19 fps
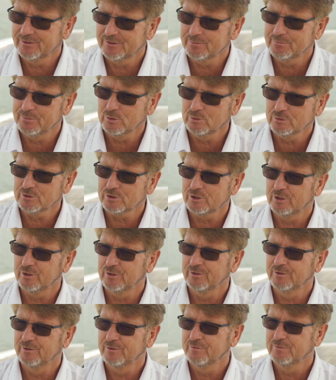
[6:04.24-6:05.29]
the boat
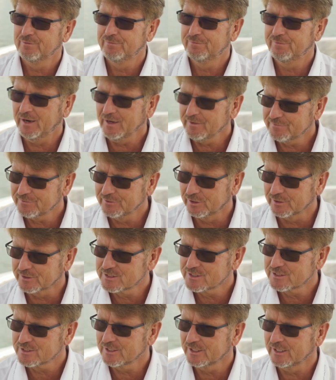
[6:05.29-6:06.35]
on 5
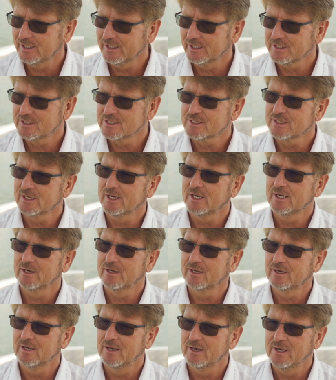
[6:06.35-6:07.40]
knots, it's
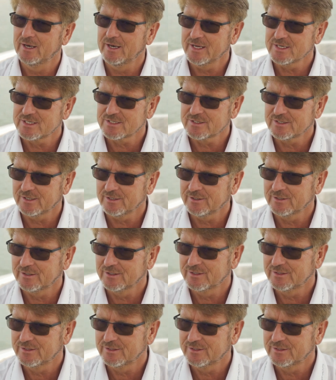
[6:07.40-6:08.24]
less than